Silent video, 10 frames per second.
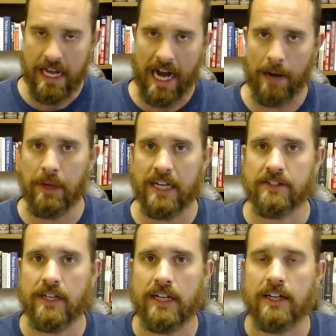I
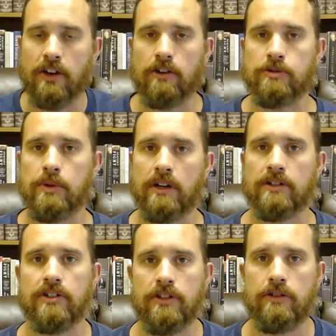pass that encouragement
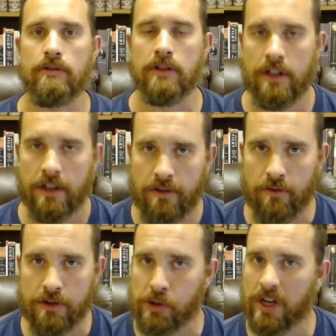on to you,
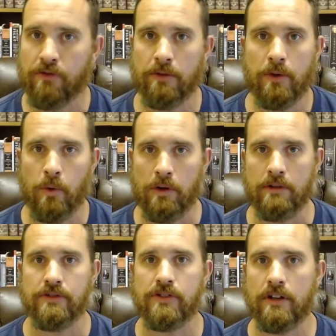straight from the
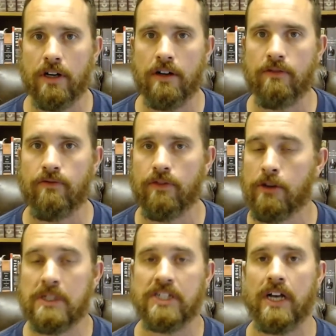words of
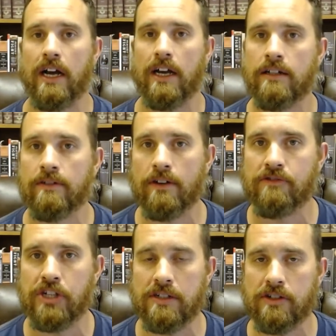the Messiah,
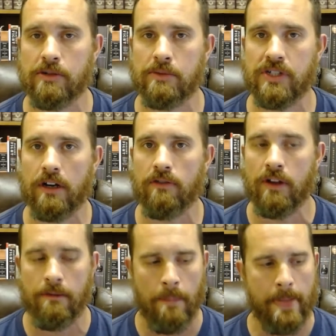of Jesus
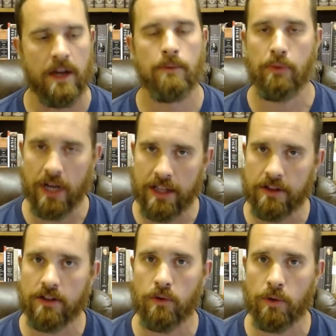himself. Pray
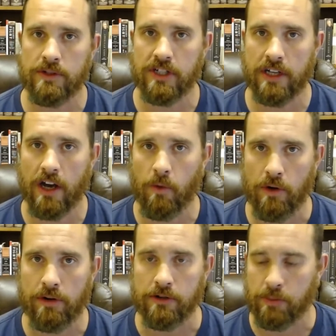that the Lord would send out
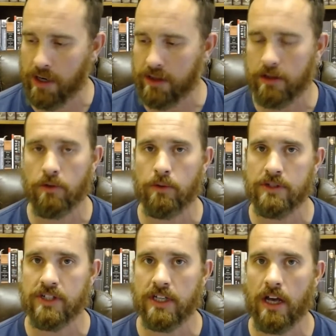workers. Pray that the Lord
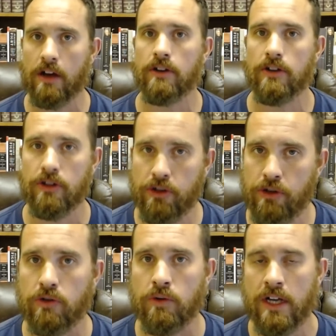would send out
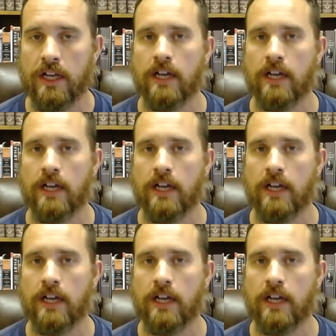you.